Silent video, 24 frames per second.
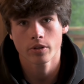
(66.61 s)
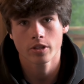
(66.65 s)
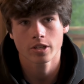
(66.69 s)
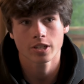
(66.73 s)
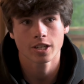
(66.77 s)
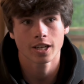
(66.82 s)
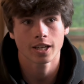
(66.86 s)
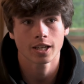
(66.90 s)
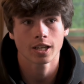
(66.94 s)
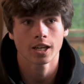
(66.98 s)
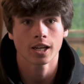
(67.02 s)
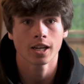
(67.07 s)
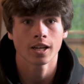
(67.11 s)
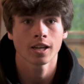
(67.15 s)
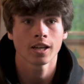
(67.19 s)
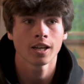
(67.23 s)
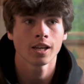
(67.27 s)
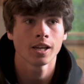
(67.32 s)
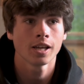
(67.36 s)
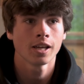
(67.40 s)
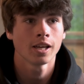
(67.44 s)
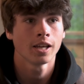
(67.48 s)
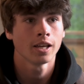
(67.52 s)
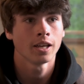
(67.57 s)
with Jenny
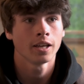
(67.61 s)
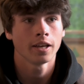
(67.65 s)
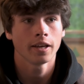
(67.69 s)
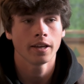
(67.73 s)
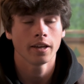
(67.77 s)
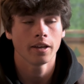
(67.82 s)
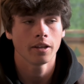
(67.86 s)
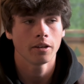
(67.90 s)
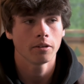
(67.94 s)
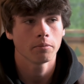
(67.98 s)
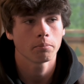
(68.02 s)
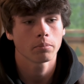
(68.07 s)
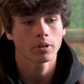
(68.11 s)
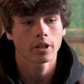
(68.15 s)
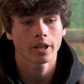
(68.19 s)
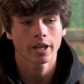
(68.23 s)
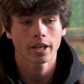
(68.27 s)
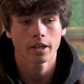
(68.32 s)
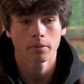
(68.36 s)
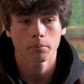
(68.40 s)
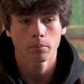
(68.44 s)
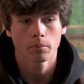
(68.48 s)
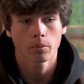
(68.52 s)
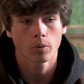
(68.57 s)
and
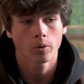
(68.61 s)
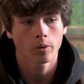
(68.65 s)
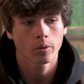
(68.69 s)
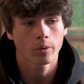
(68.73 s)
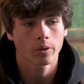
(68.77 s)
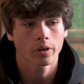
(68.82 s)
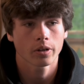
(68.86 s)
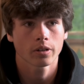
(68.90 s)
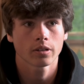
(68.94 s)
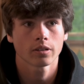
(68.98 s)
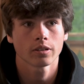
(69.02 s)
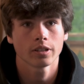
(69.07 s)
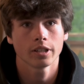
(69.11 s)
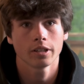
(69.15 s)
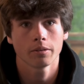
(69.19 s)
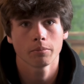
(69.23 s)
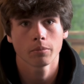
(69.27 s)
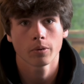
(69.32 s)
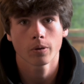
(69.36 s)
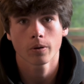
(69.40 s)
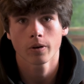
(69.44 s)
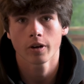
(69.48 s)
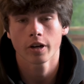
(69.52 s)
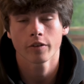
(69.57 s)
playing more and
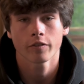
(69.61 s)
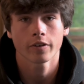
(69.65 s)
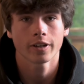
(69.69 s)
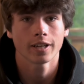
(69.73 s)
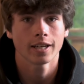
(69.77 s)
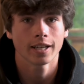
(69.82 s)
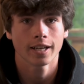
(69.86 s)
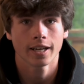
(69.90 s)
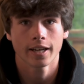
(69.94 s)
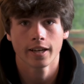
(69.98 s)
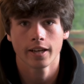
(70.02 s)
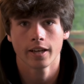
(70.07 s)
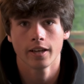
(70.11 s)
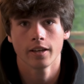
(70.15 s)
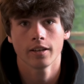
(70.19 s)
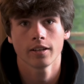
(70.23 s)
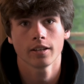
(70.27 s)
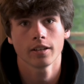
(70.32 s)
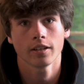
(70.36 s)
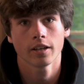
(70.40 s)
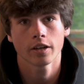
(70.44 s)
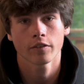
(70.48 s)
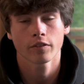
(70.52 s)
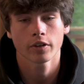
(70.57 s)
more every day,
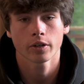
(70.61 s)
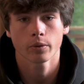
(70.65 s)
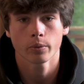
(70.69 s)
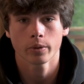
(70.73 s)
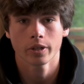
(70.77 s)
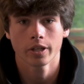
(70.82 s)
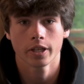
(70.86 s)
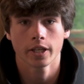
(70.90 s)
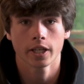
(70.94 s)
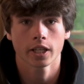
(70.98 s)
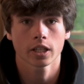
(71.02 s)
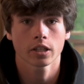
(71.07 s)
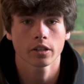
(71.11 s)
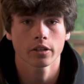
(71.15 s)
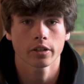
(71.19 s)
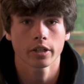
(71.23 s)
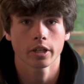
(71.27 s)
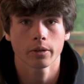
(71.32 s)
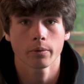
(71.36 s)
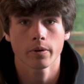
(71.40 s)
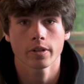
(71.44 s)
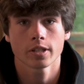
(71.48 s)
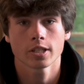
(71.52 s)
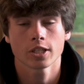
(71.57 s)
every week,
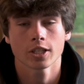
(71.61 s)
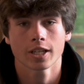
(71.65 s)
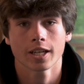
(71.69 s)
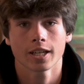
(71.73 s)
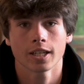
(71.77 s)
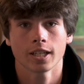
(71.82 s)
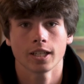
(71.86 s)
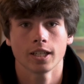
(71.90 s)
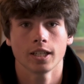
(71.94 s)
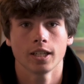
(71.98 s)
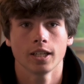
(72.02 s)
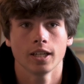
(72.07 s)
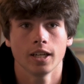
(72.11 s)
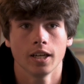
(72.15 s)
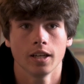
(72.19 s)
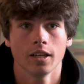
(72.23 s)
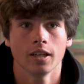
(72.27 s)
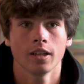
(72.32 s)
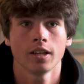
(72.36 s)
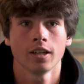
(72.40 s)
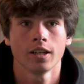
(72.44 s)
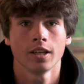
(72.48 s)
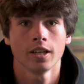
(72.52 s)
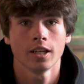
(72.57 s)
learning with Jenny,
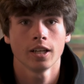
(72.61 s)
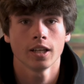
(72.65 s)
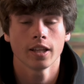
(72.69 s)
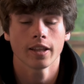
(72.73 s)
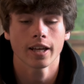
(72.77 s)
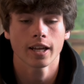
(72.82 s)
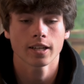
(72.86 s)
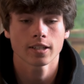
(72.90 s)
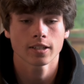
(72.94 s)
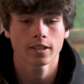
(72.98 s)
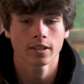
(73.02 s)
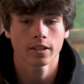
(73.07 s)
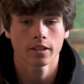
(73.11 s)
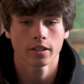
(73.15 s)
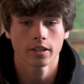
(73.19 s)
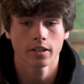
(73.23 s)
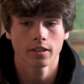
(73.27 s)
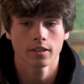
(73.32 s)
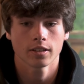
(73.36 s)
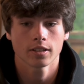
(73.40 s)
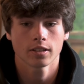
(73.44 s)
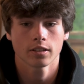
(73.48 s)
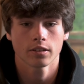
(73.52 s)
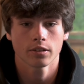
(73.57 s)
and that turned
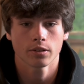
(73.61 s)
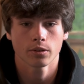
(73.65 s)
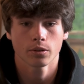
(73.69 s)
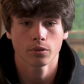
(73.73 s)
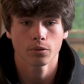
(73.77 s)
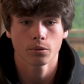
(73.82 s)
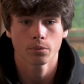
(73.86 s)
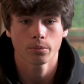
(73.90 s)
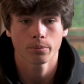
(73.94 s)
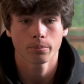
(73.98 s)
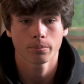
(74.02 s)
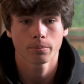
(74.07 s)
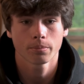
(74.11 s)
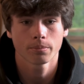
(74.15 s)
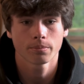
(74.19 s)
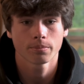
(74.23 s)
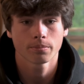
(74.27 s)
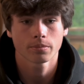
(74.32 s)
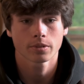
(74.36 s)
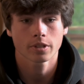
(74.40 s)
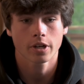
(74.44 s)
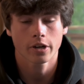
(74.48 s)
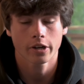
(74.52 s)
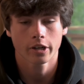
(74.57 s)
into
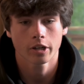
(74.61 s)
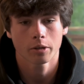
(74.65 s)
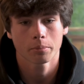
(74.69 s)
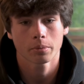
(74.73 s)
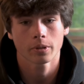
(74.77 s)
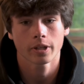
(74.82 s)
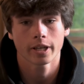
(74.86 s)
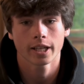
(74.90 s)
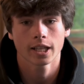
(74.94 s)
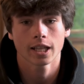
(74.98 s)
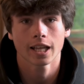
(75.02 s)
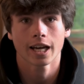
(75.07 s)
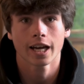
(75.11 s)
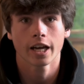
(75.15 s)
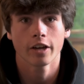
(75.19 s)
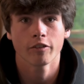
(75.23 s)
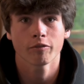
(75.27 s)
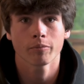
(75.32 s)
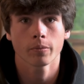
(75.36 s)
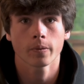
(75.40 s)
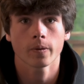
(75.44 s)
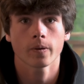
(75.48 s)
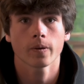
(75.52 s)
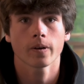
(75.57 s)
starting to play live
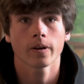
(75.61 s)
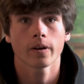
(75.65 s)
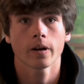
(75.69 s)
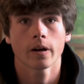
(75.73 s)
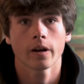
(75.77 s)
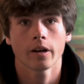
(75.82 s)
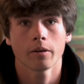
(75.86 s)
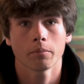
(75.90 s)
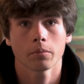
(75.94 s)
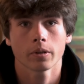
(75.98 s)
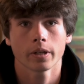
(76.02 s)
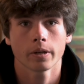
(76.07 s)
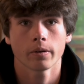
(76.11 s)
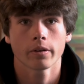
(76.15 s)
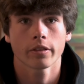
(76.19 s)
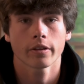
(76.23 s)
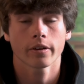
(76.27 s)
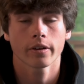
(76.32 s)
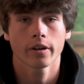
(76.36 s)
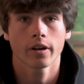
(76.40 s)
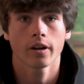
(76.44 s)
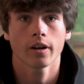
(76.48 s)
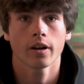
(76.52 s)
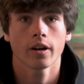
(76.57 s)
more and play with
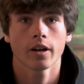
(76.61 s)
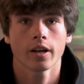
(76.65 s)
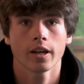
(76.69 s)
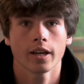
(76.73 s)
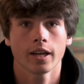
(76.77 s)
her,